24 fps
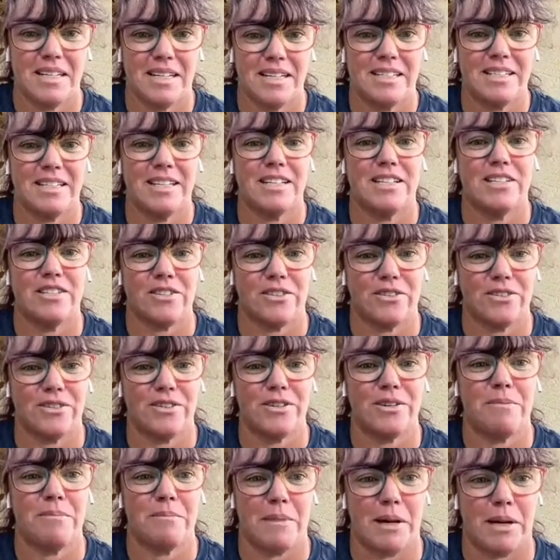is a
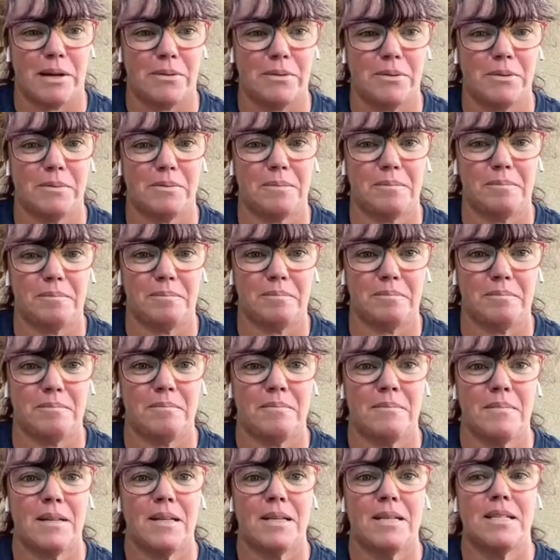certain amount,
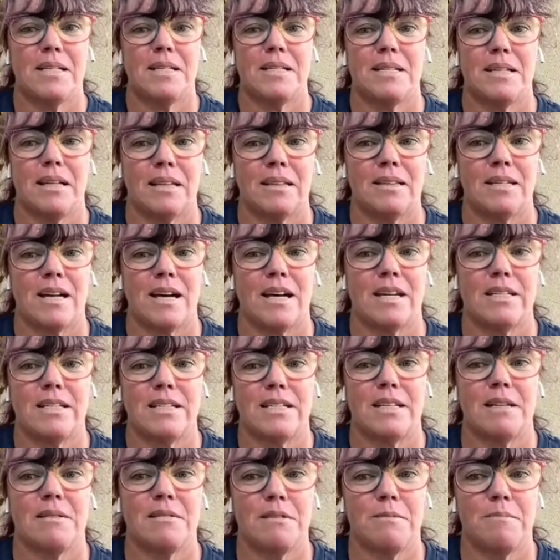a lot of
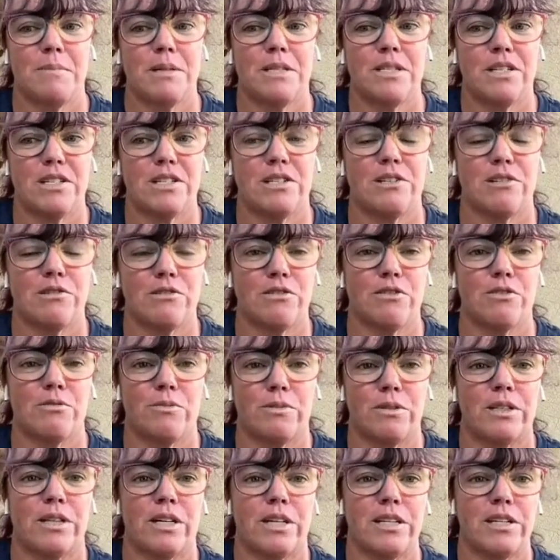times business owners
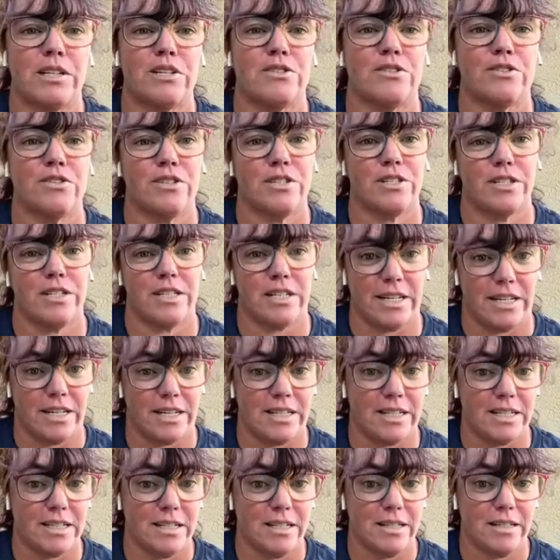will not
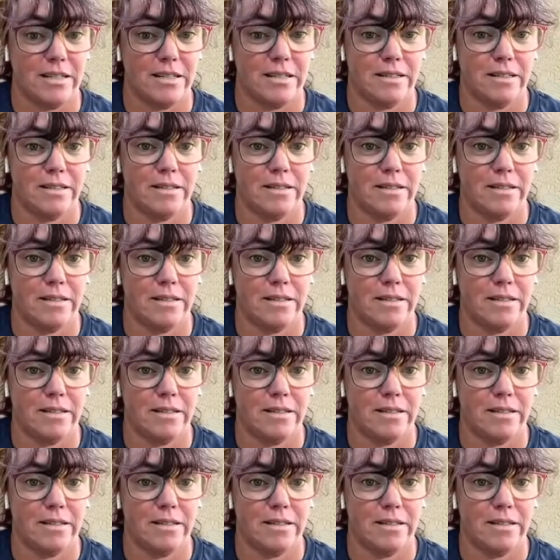understand